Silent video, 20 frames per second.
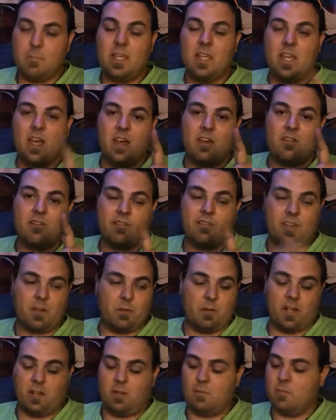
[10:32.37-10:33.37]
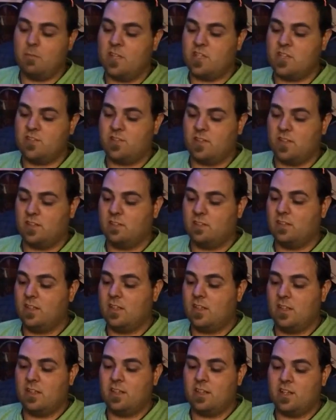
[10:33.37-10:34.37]
BF. There we go. Bitch fit.
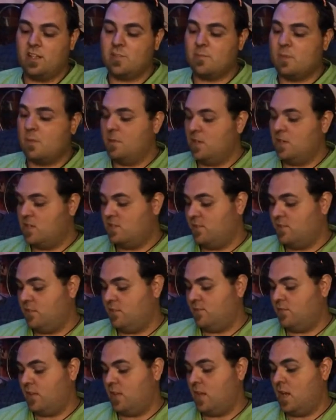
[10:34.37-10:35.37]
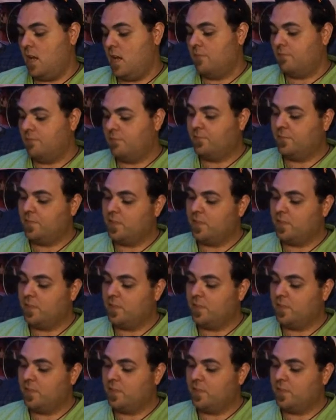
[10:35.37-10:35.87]
There's my bitch fit for the day.